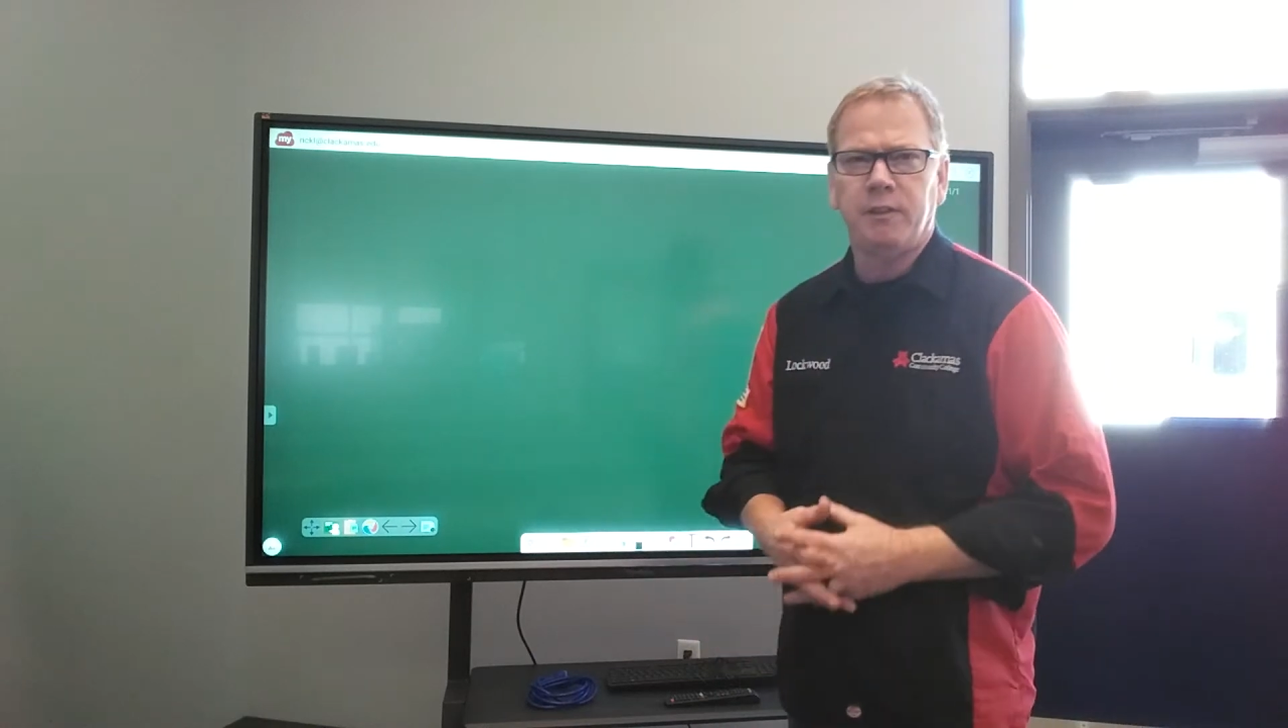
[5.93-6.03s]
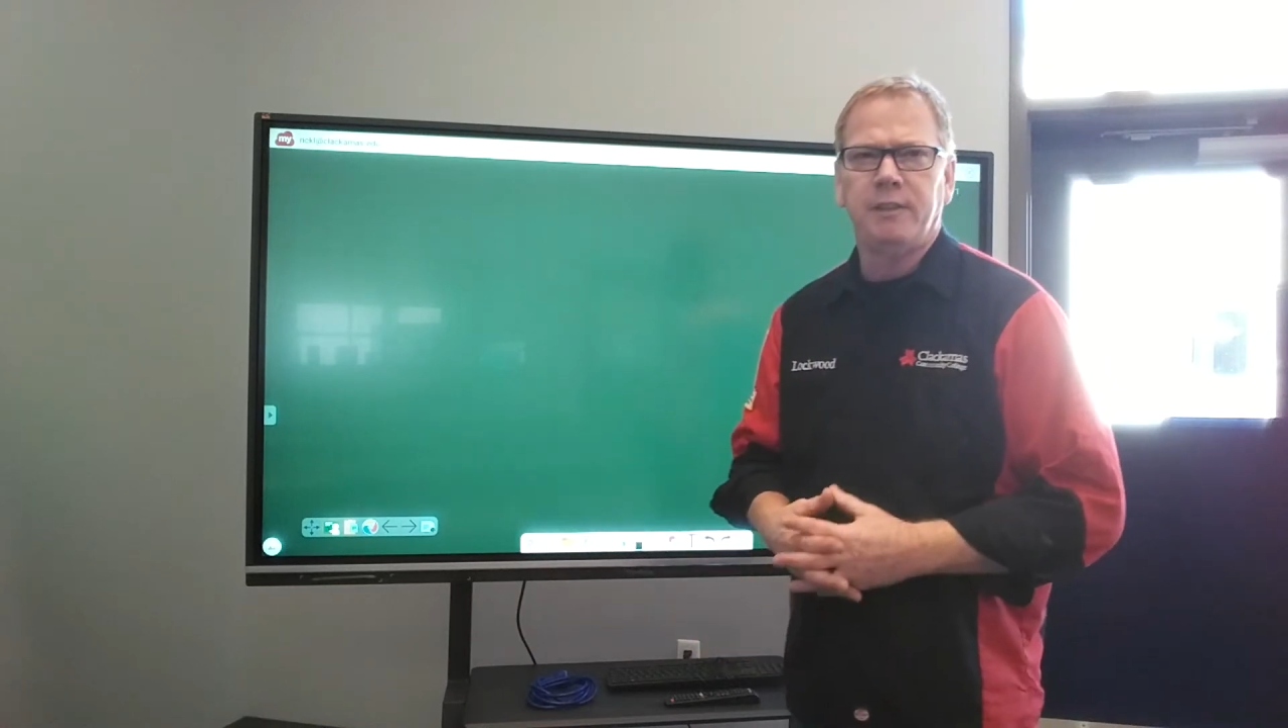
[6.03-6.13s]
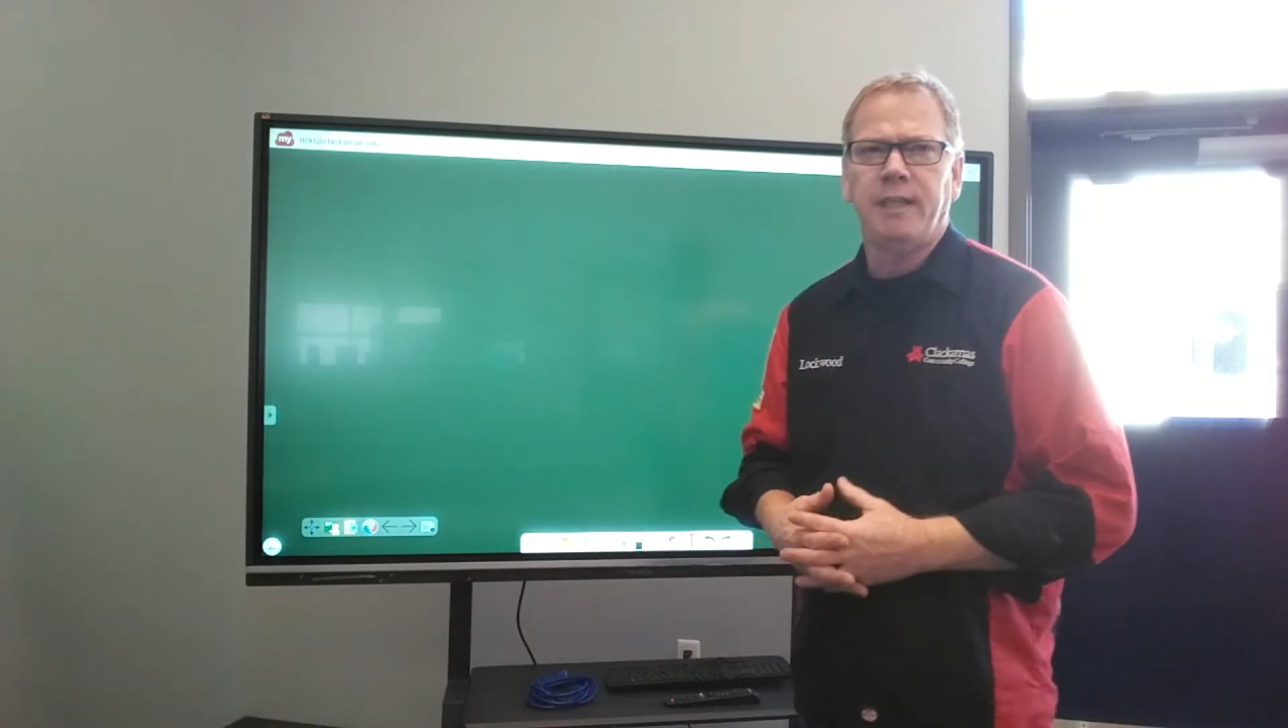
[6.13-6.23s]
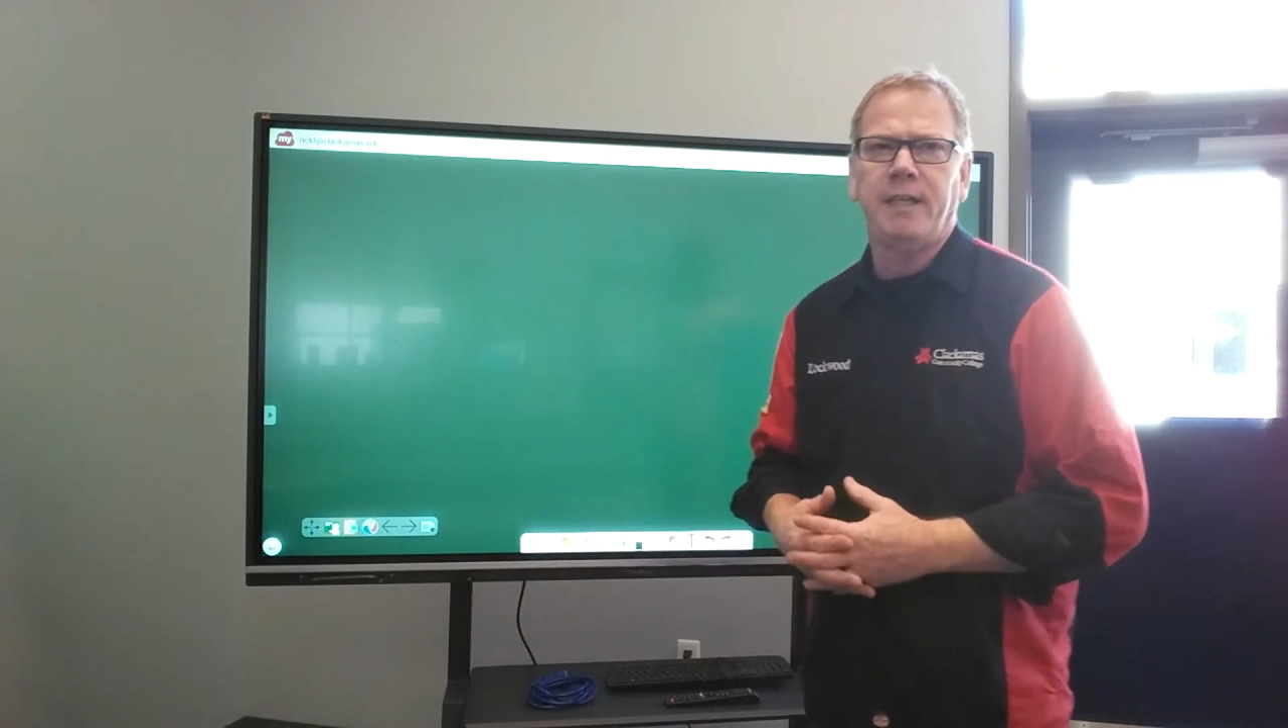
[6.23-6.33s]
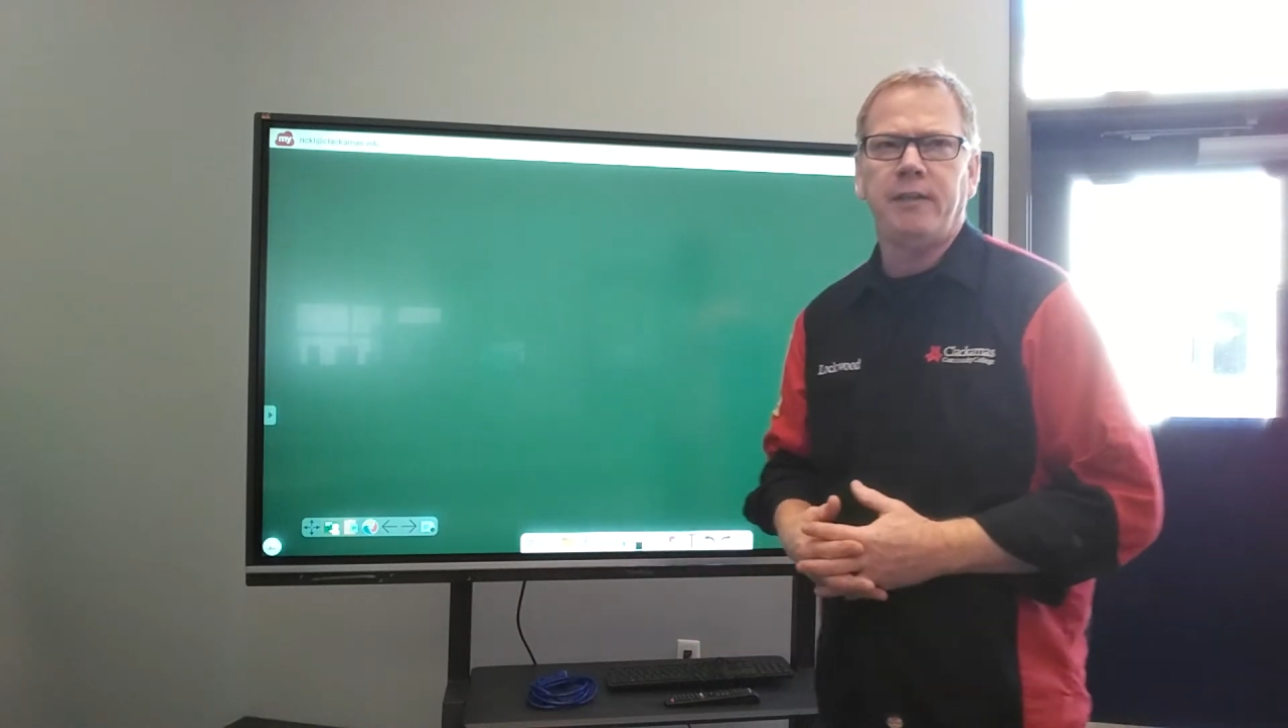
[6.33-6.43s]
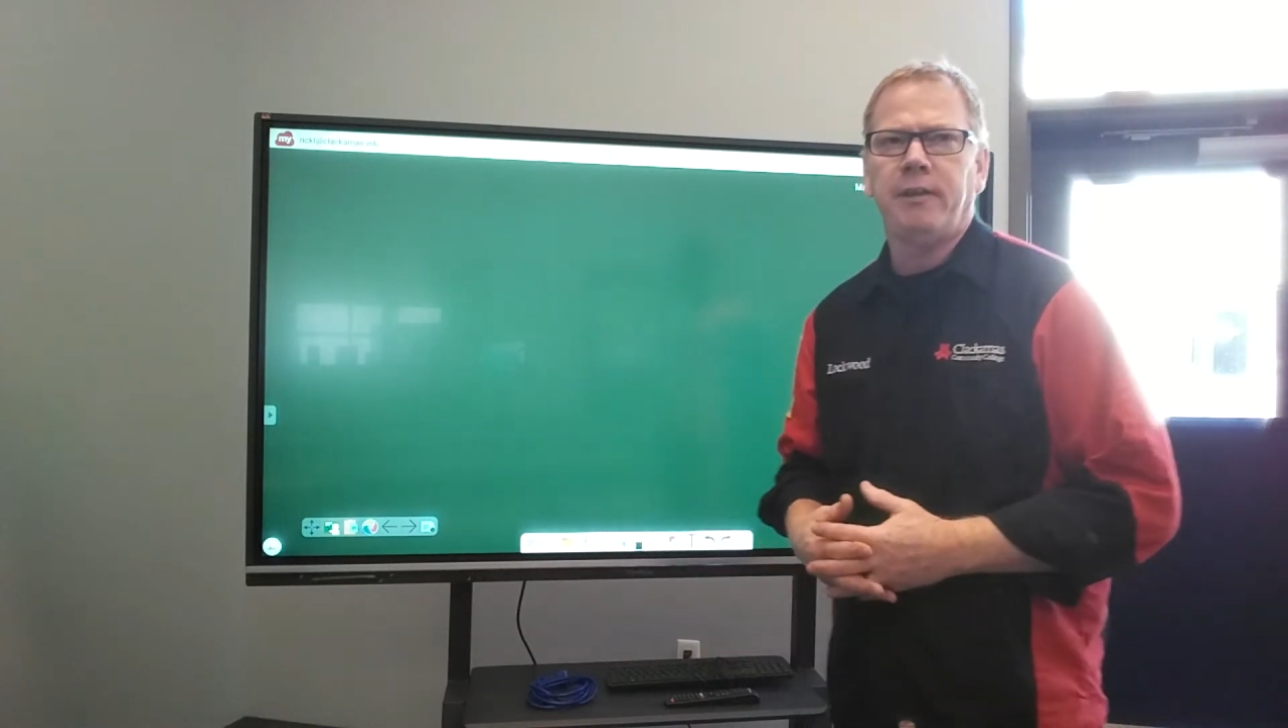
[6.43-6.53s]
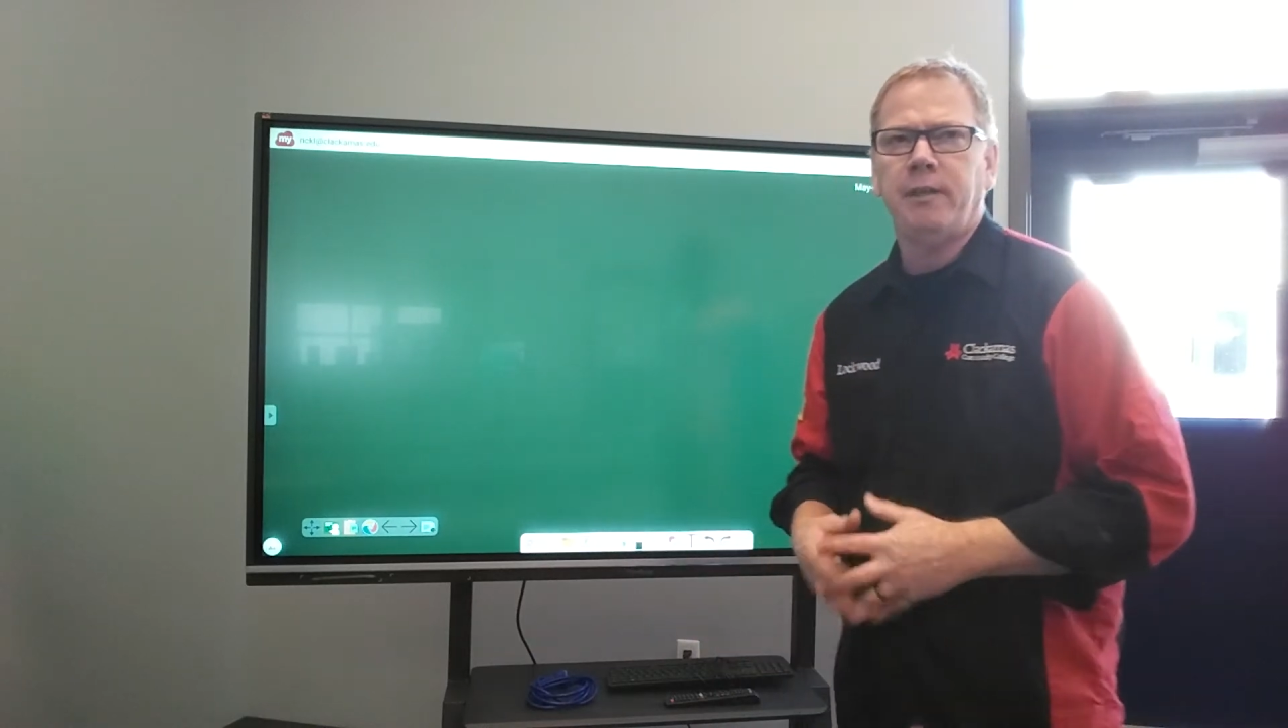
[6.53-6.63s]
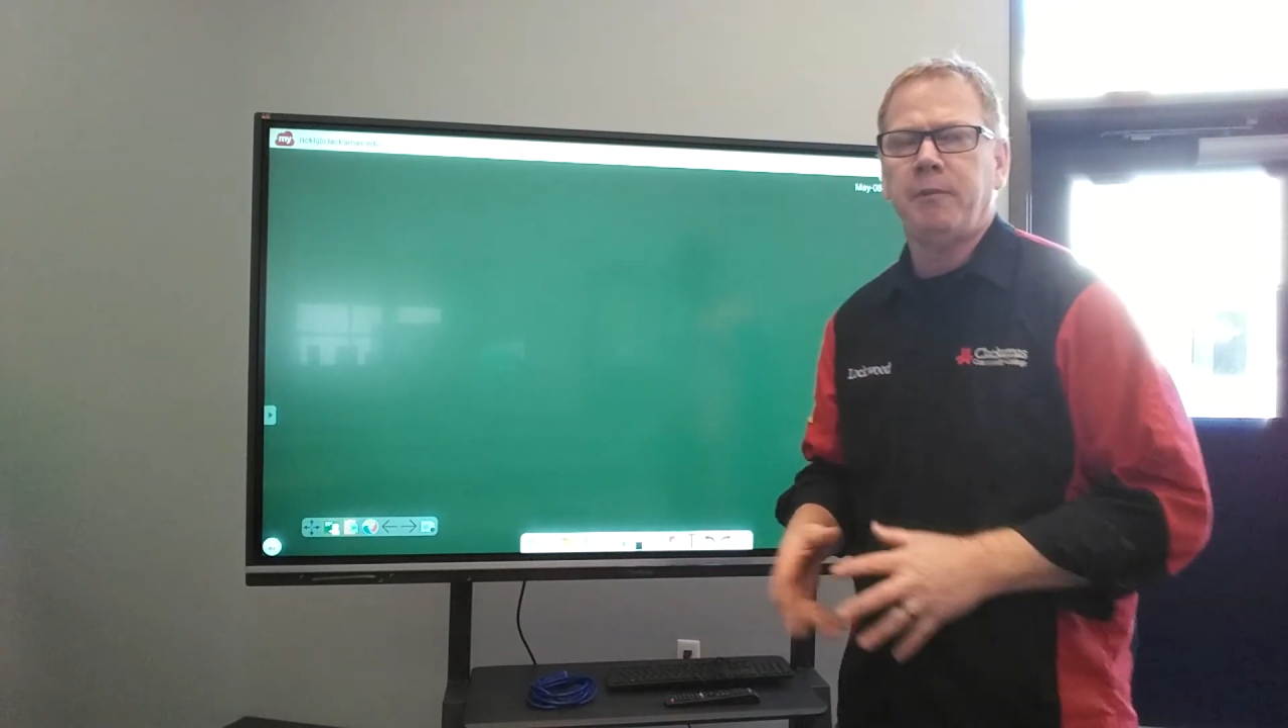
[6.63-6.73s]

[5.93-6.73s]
diagram